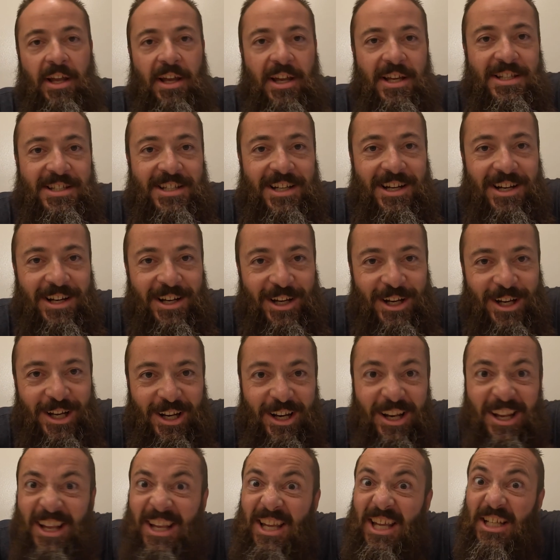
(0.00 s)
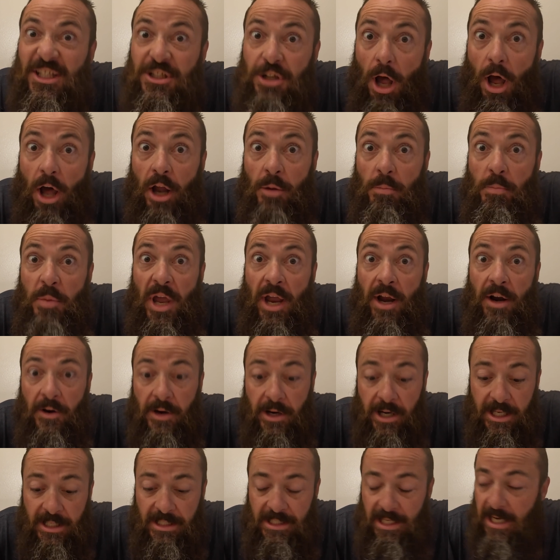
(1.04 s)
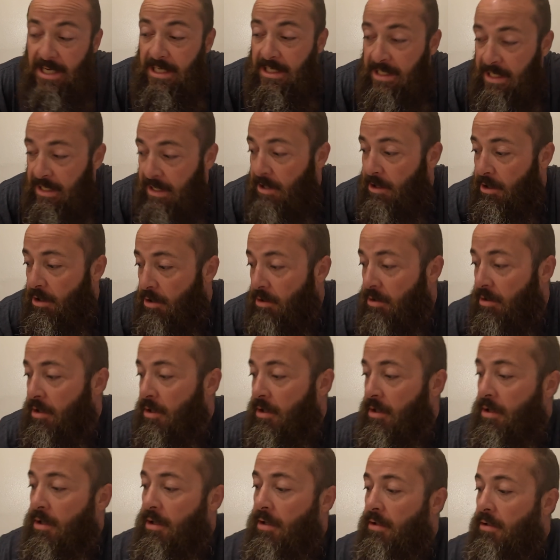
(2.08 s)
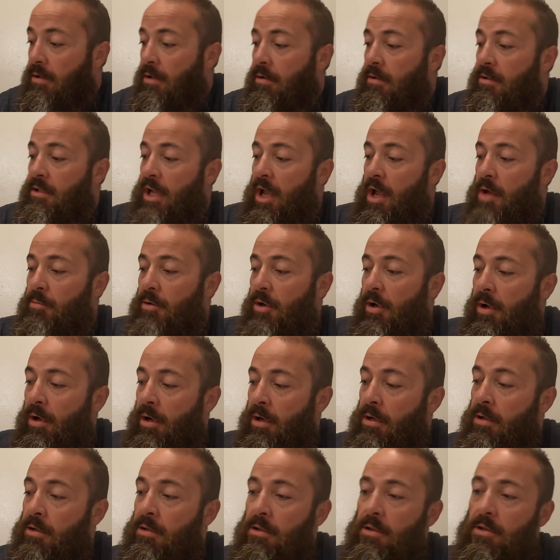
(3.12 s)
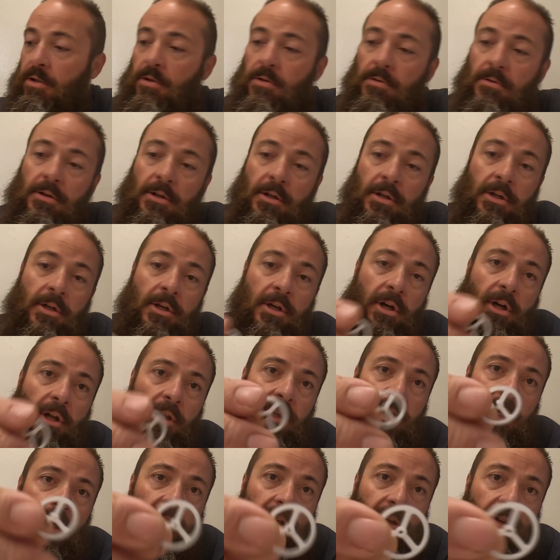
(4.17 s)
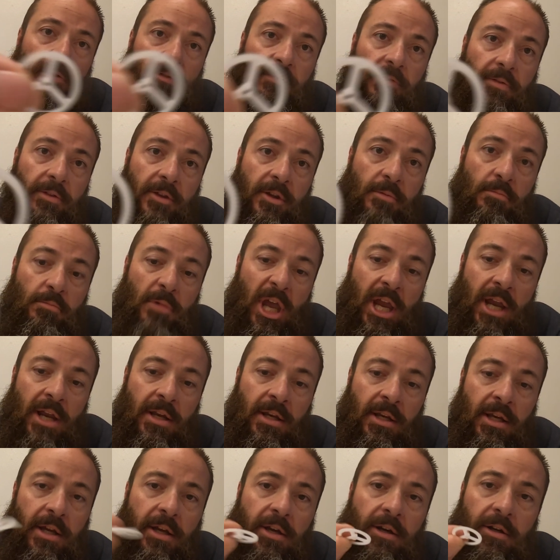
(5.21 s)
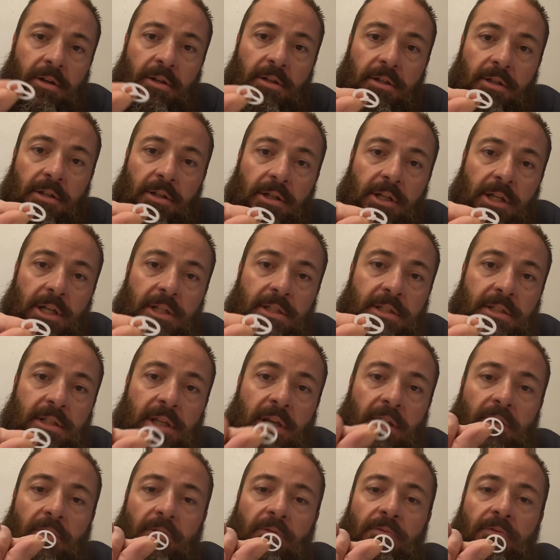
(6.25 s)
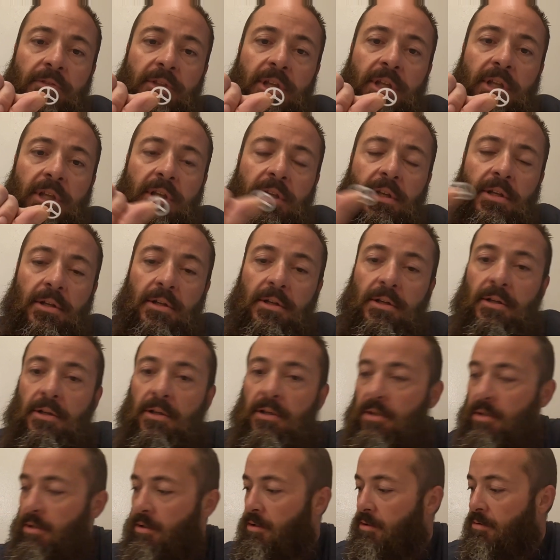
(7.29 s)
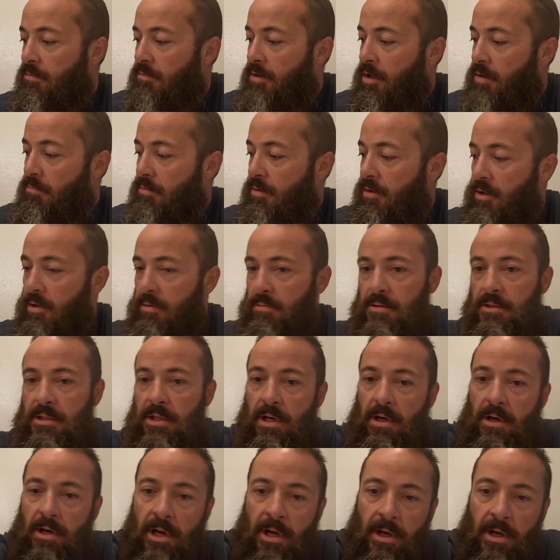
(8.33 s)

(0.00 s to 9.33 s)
I said it again. It's not a bearing, it's a gear. Little dab of hot glue on the end of the main gear instead of the rubber that was there.